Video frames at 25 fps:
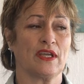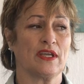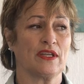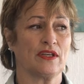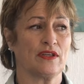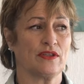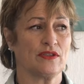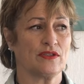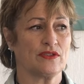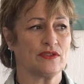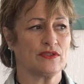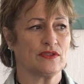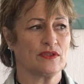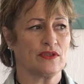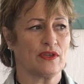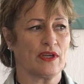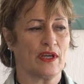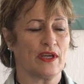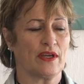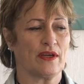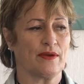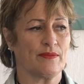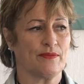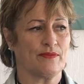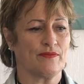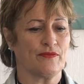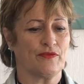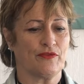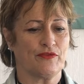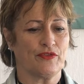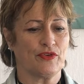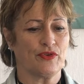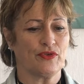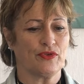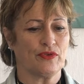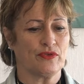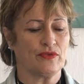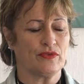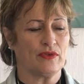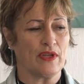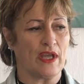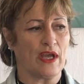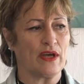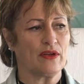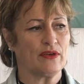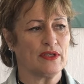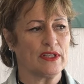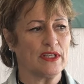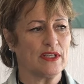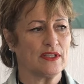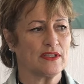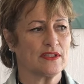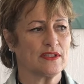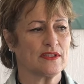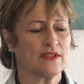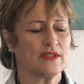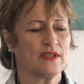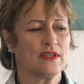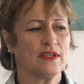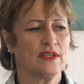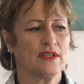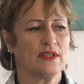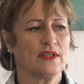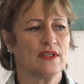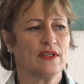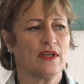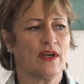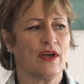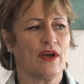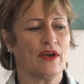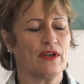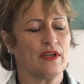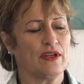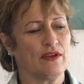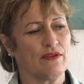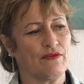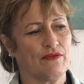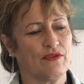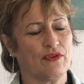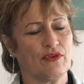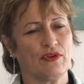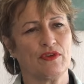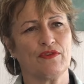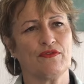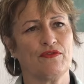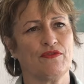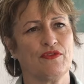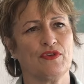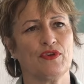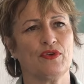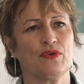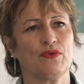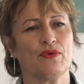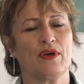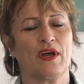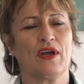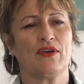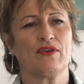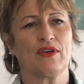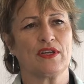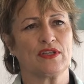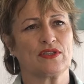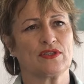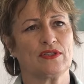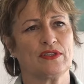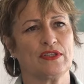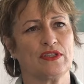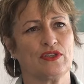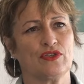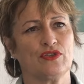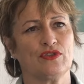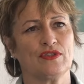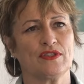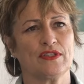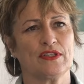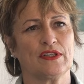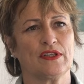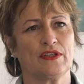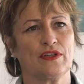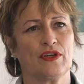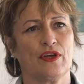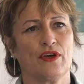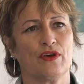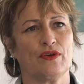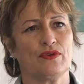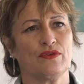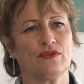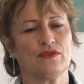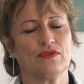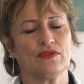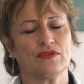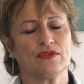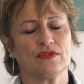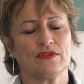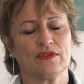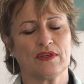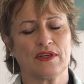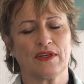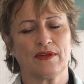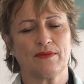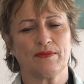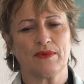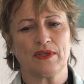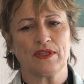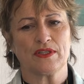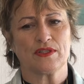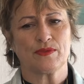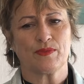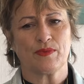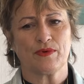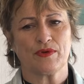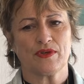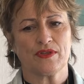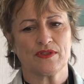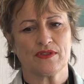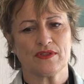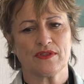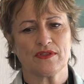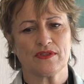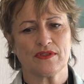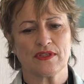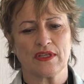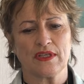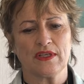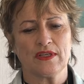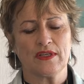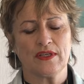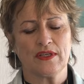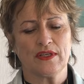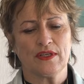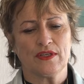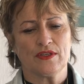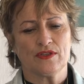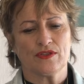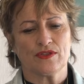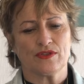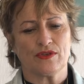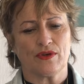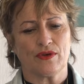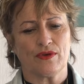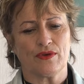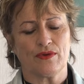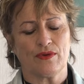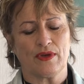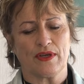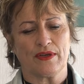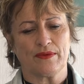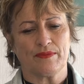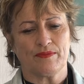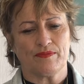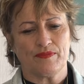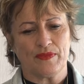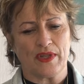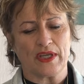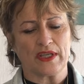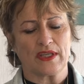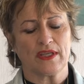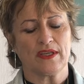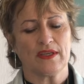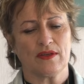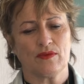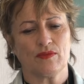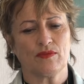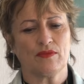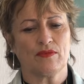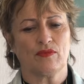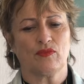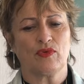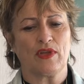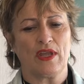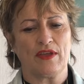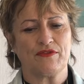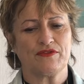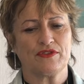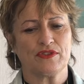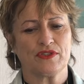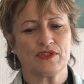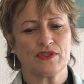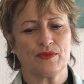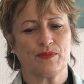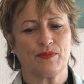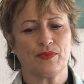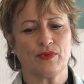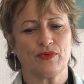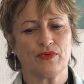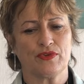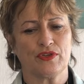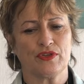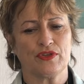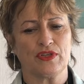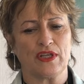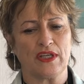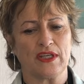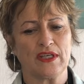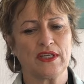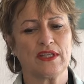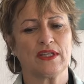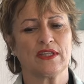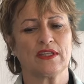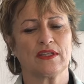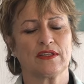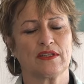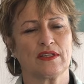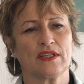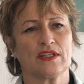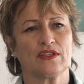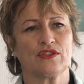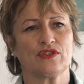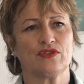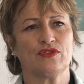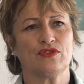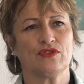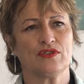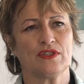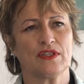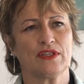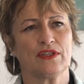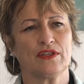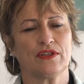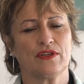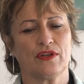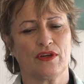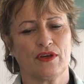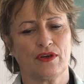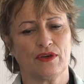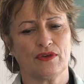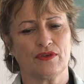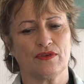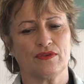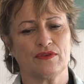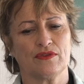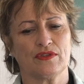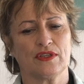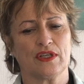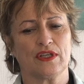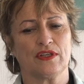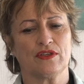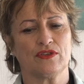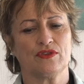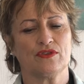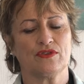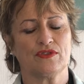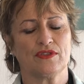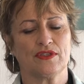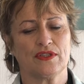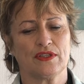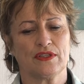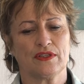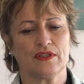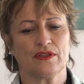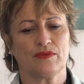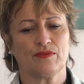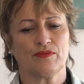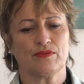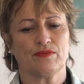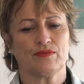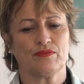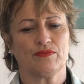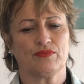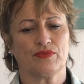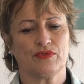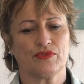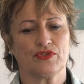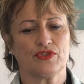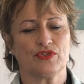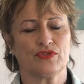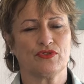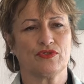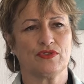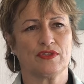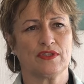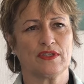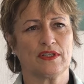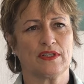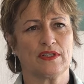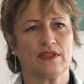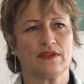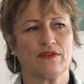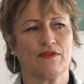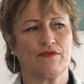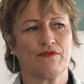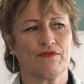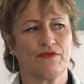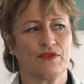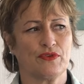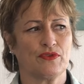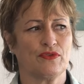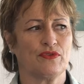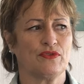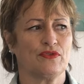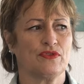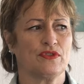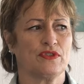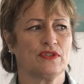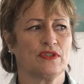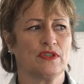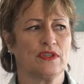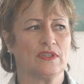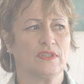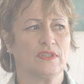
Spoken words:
and food outlets. Only very few are actually New Zealand-owned enterprises. So, again, we have to support them anything that's New Zealand-owned and New Zealand-producing food.